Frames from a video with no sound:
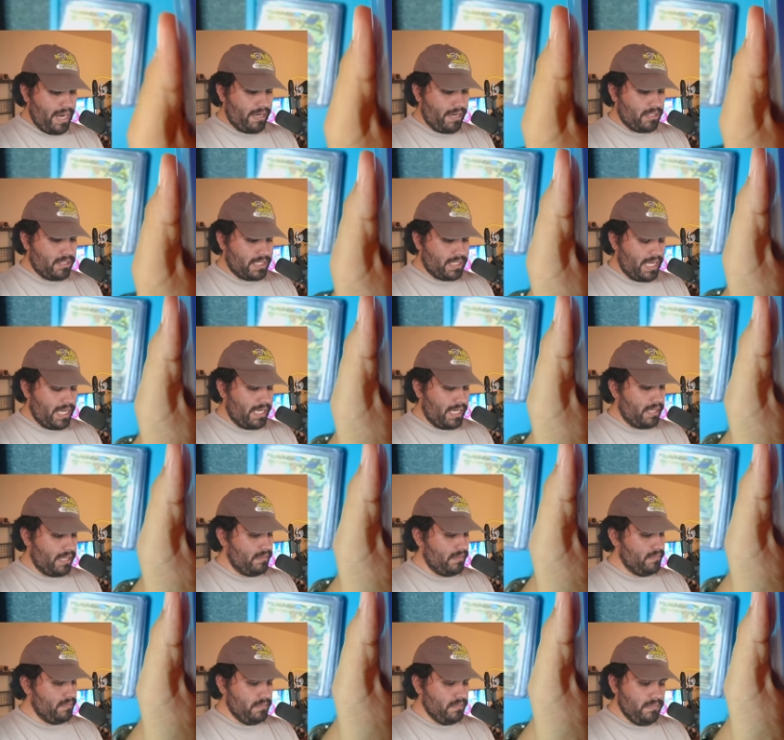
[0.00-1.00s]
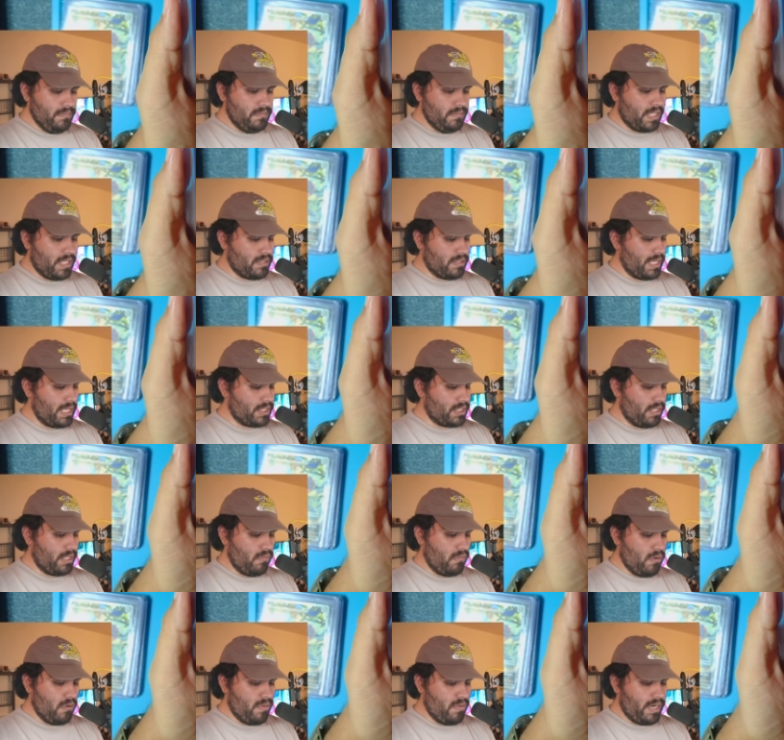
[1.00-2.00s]
my understanding, there's actually a
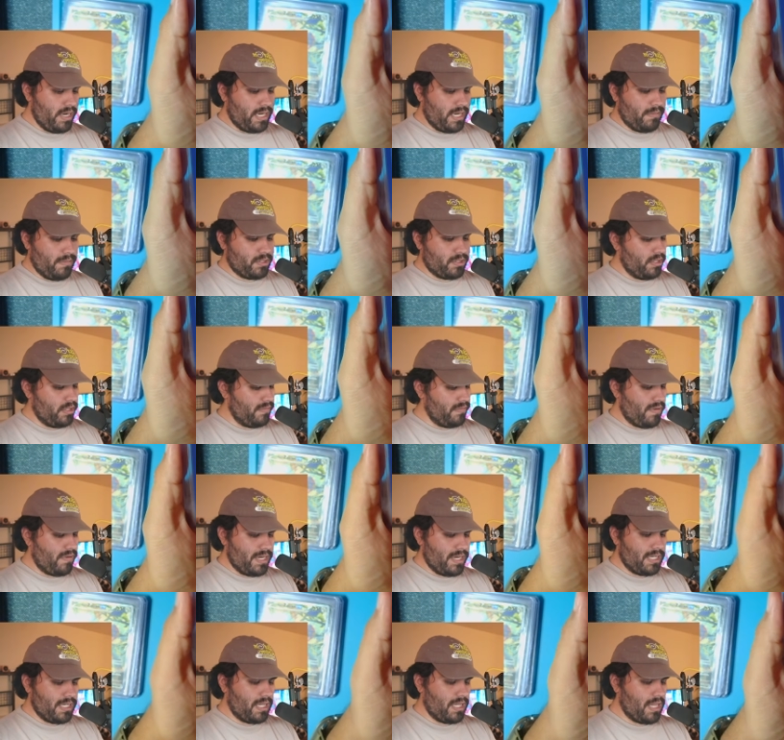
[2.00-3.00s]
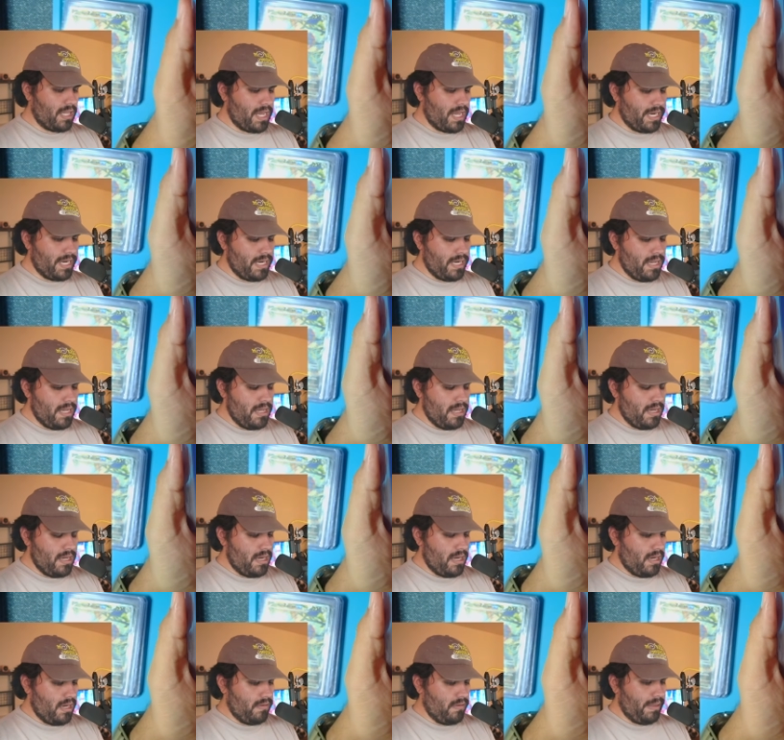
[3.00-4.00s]
rubric, I'm sure you can find it online,
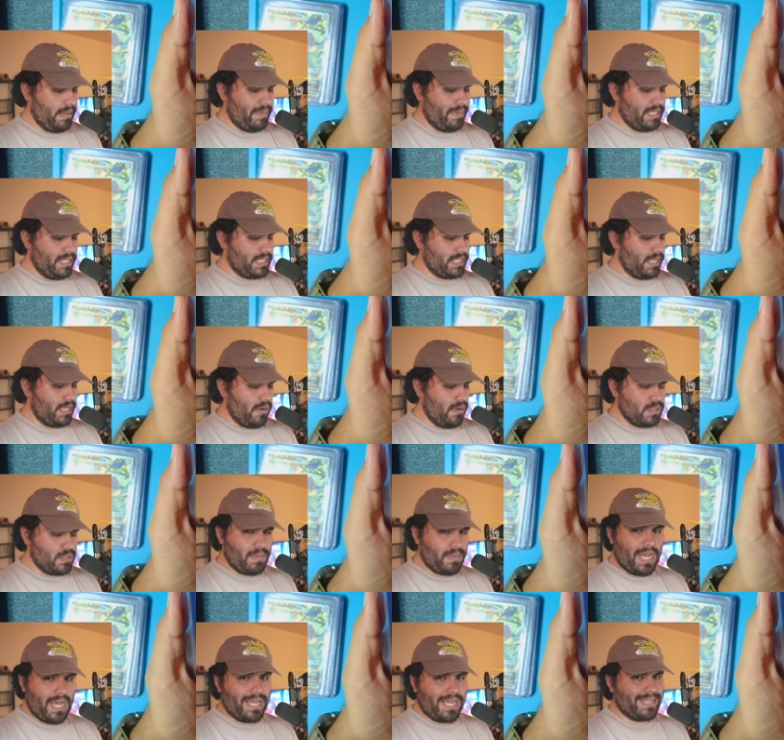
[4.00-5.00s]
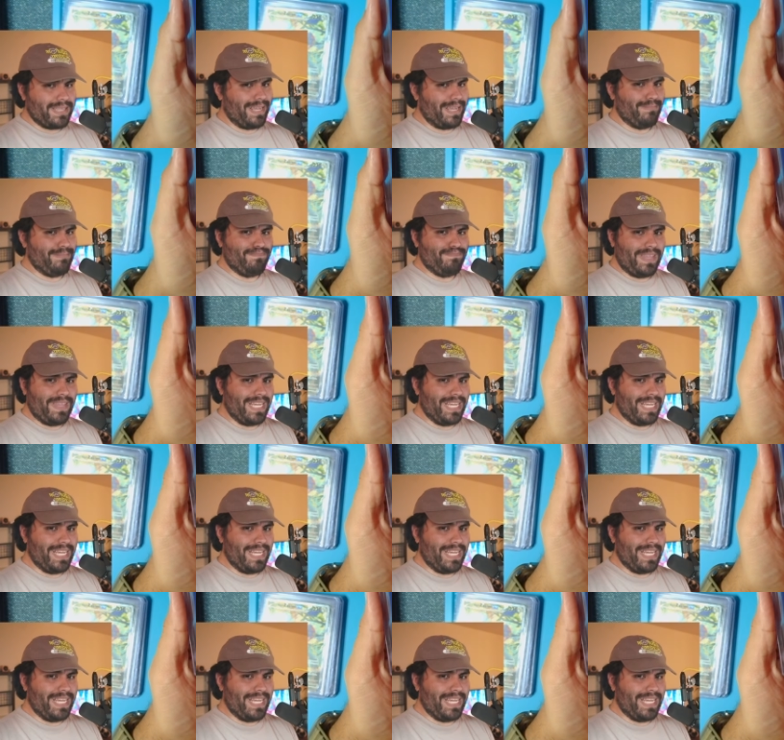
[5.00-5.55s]
that PSA goes by. They